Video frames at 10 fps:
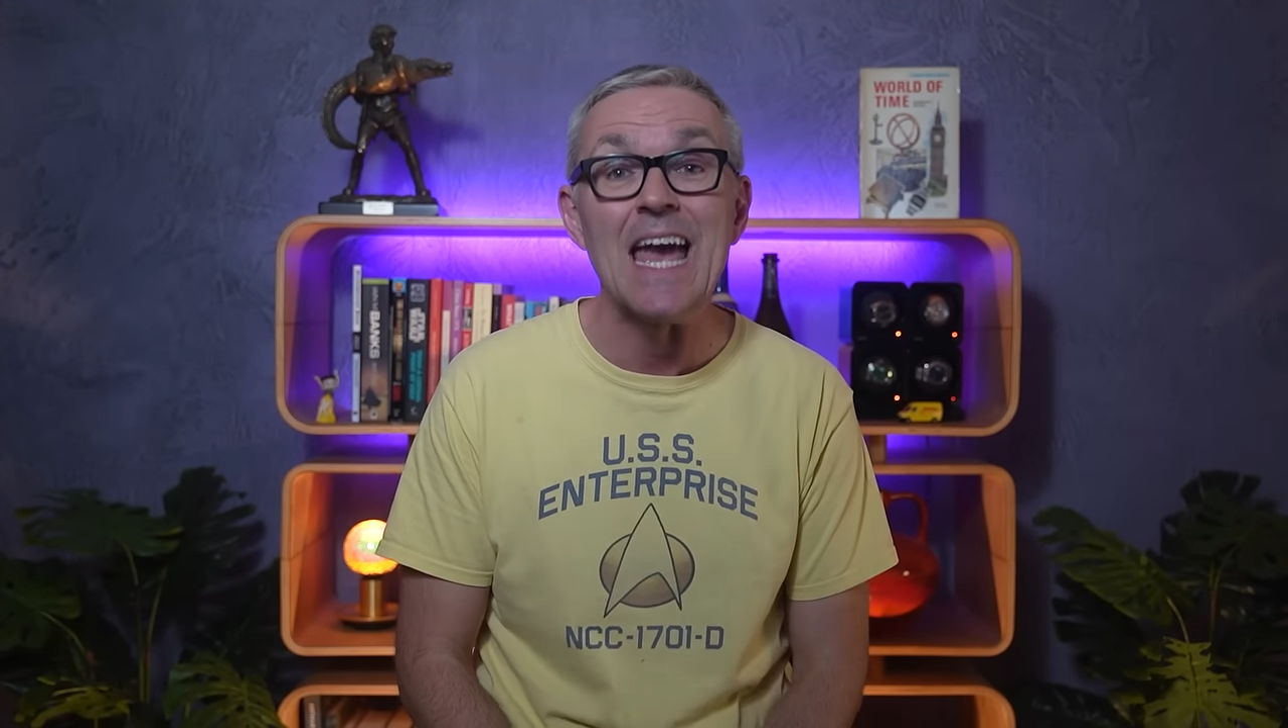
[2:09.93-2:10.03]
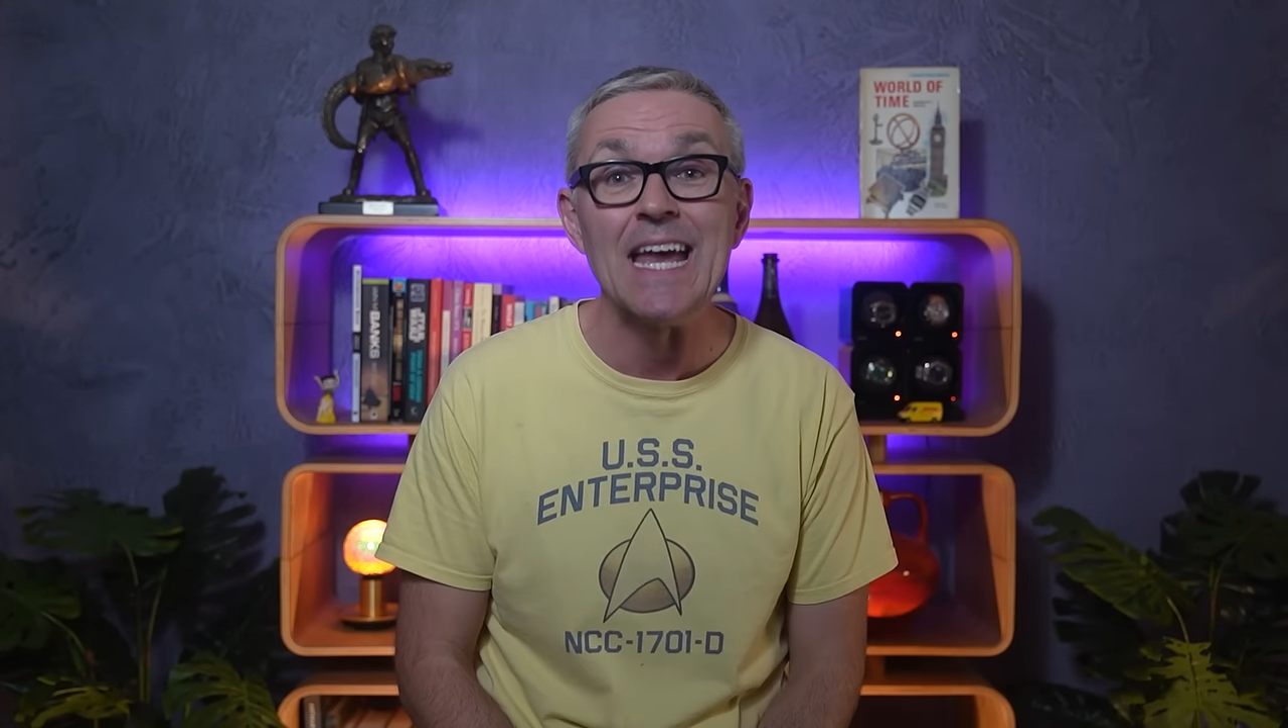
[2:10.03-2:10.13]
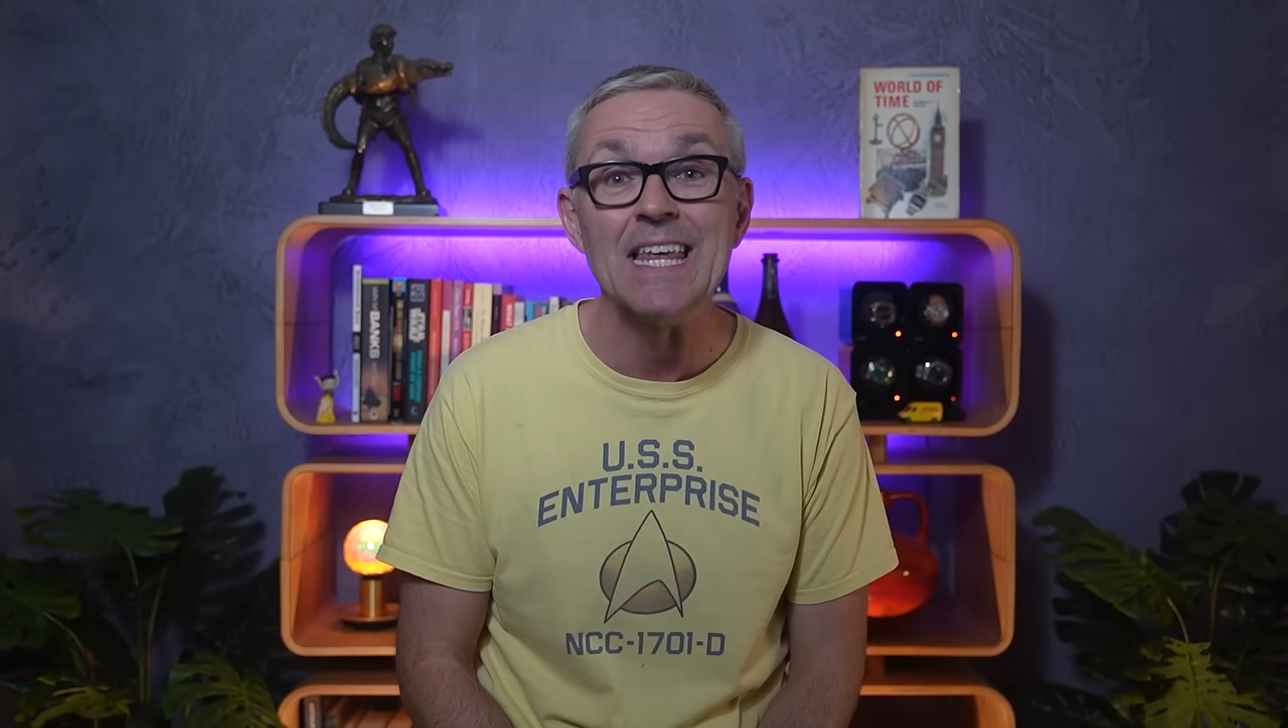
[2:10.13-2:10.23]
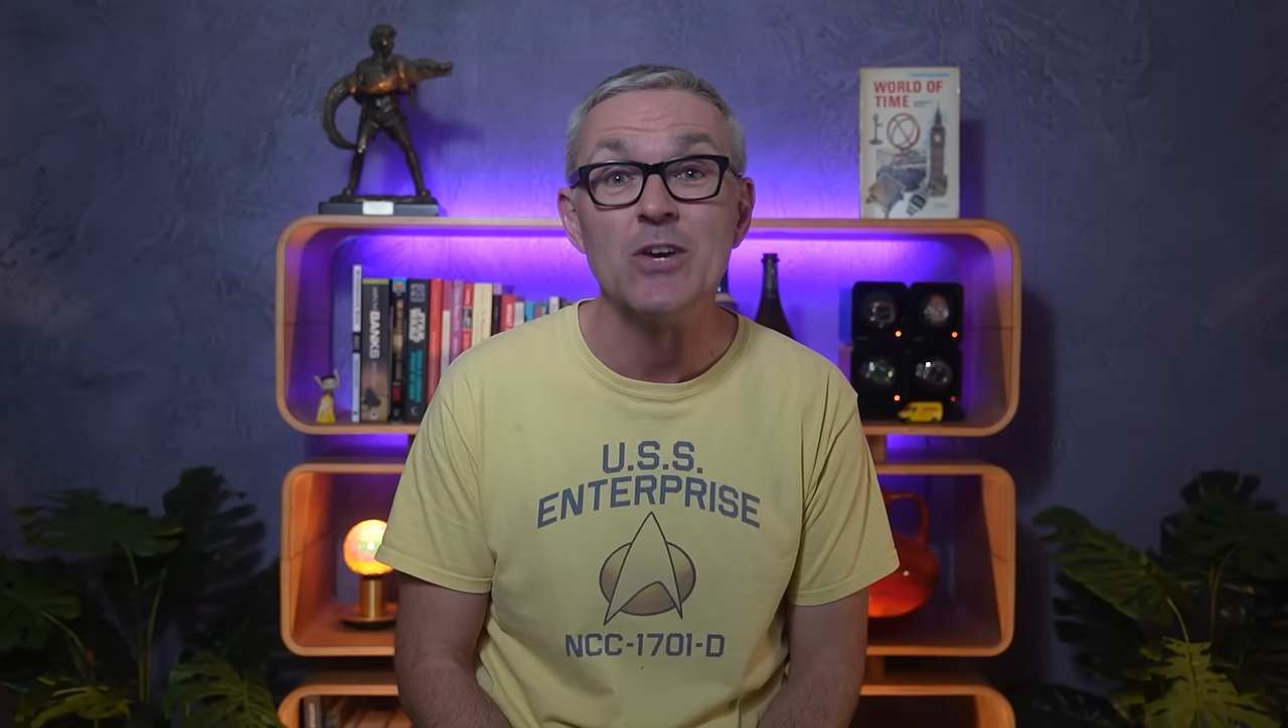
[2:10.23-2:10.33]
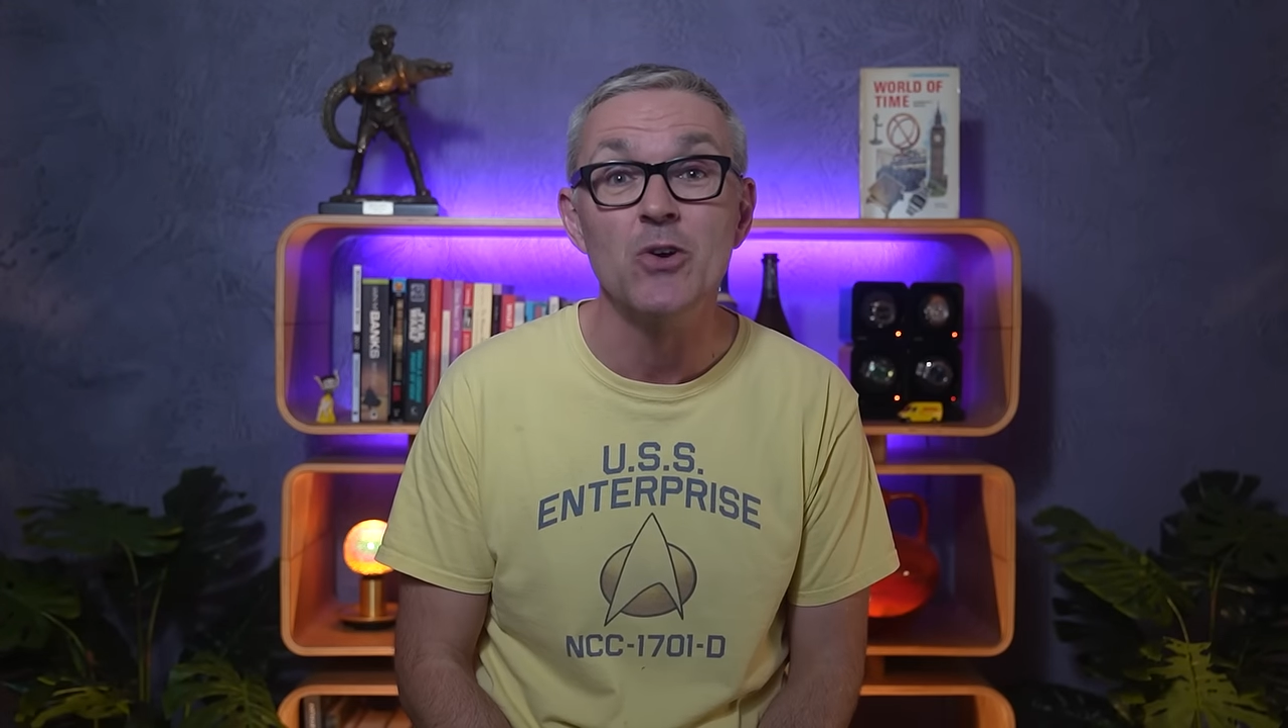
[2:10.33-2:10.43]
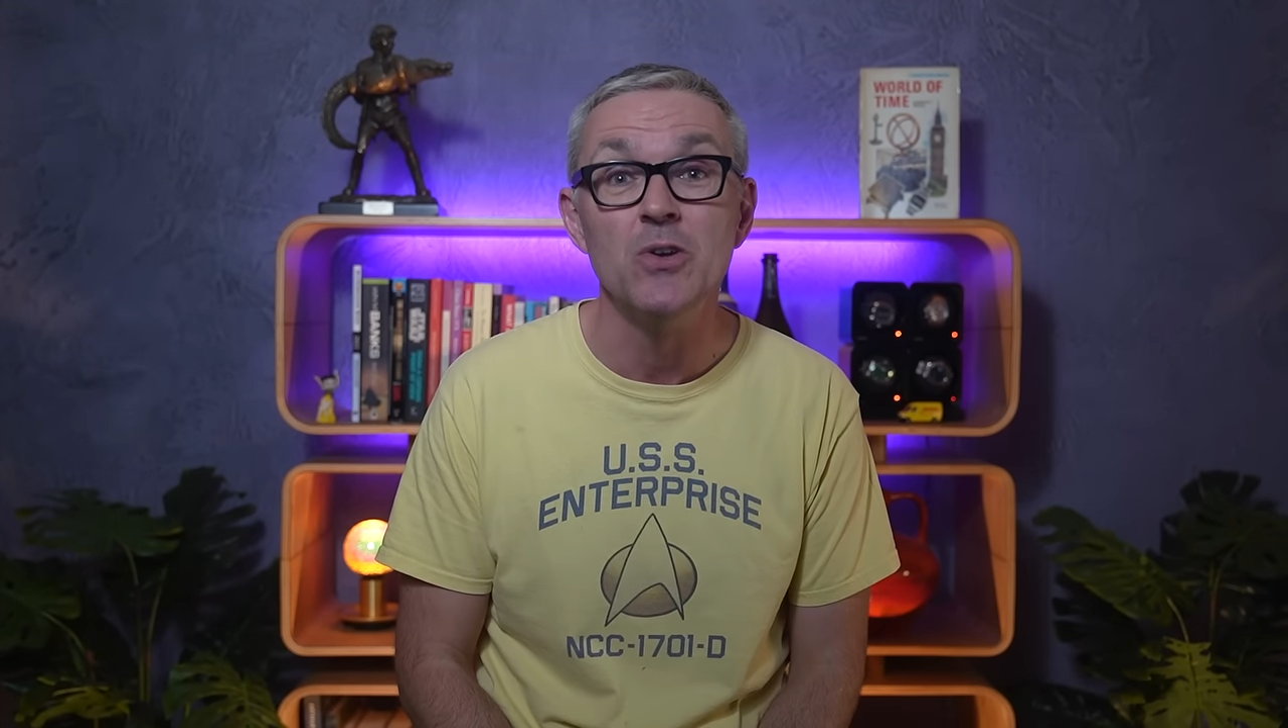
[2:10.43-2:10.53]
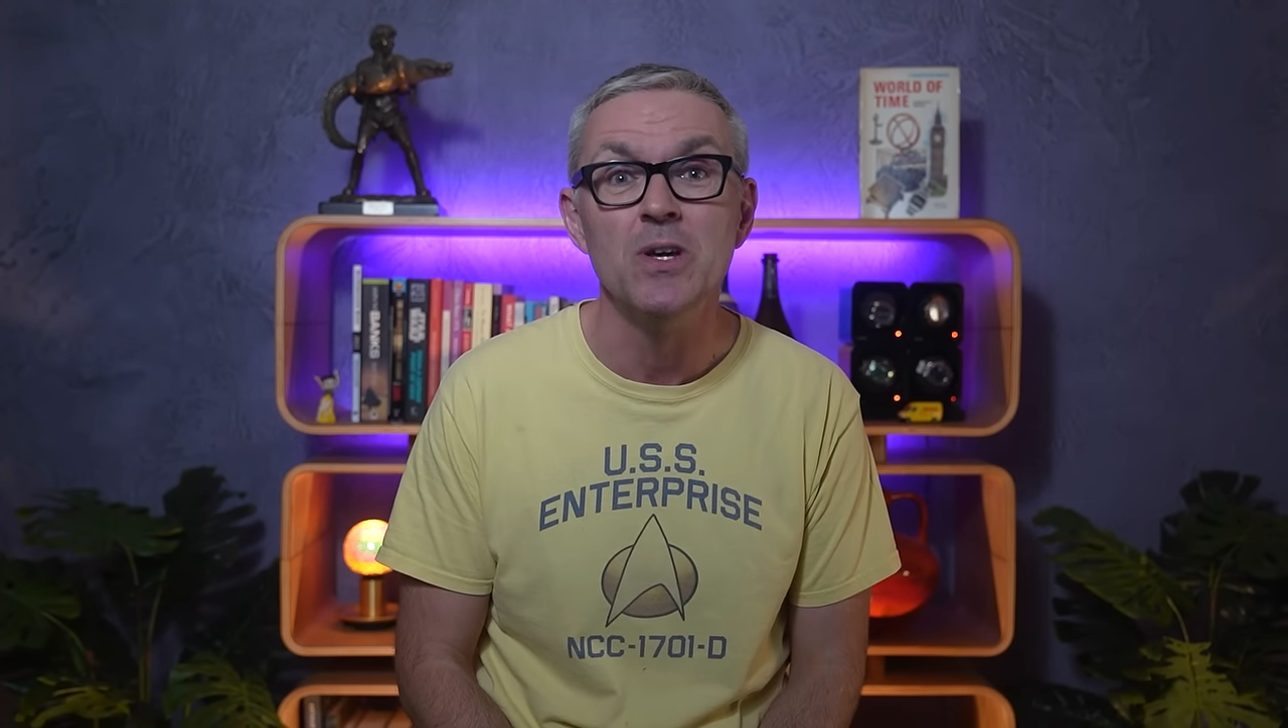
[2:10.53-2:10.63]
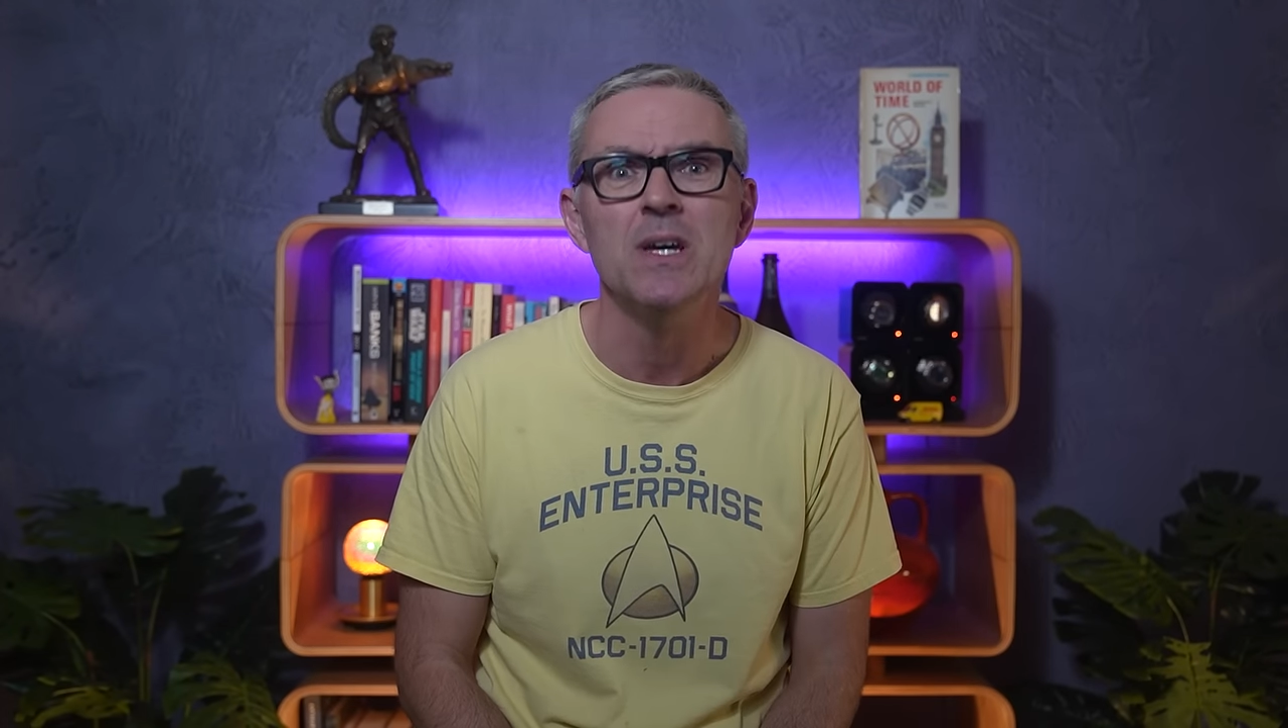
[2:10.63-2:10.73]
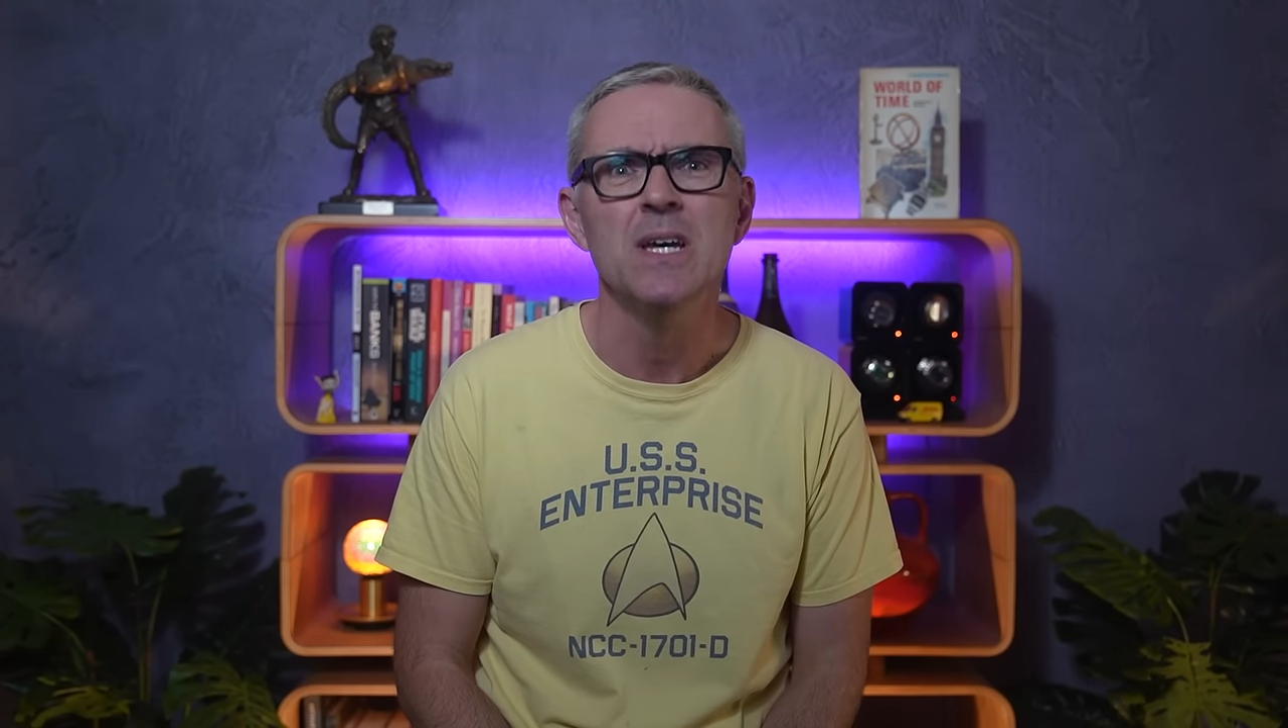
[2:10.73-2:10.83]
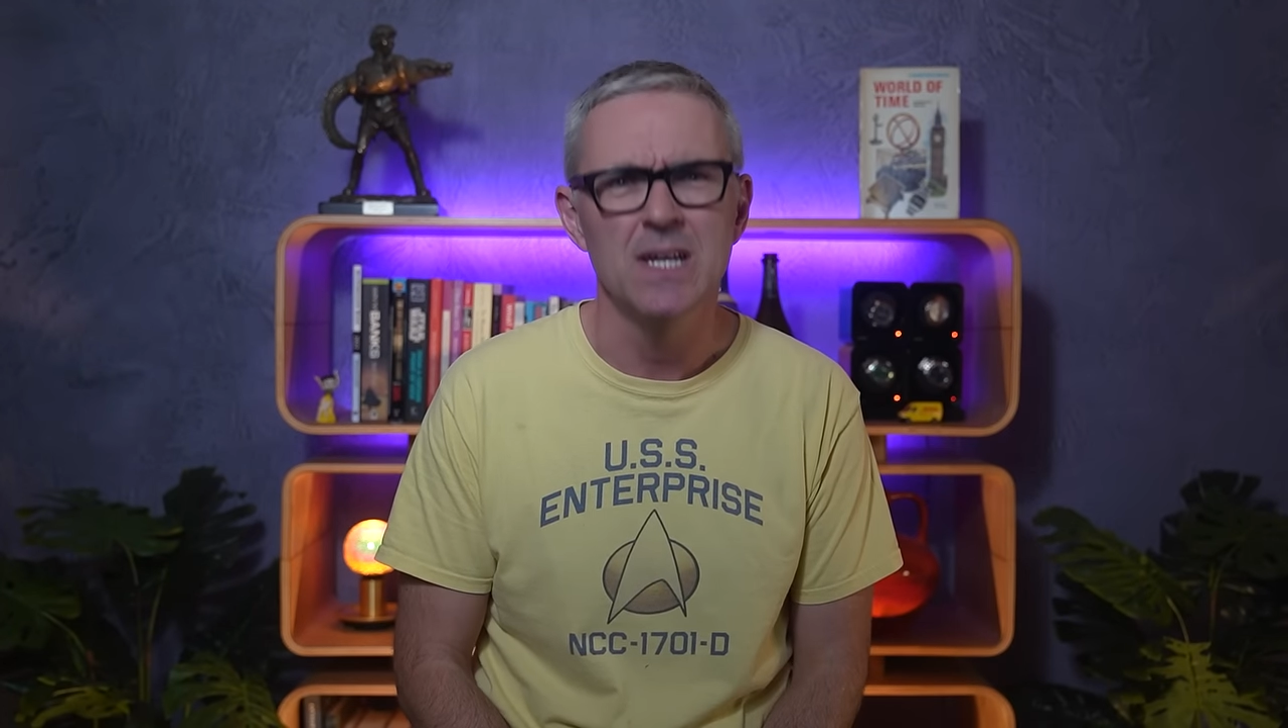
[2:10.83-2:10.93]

any good?